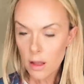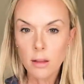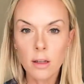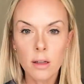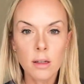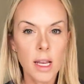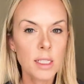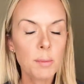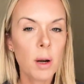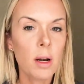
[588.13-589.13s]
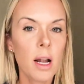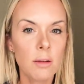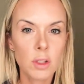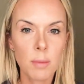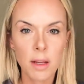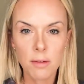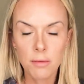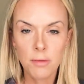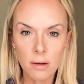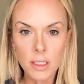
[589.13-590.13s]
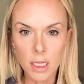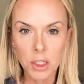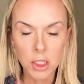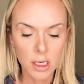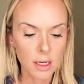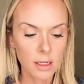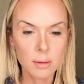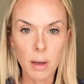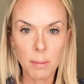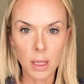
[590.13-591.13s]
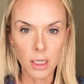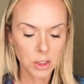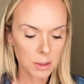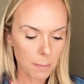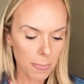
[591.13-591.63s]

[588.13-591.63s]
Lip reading: the next part after my foundation is my blush.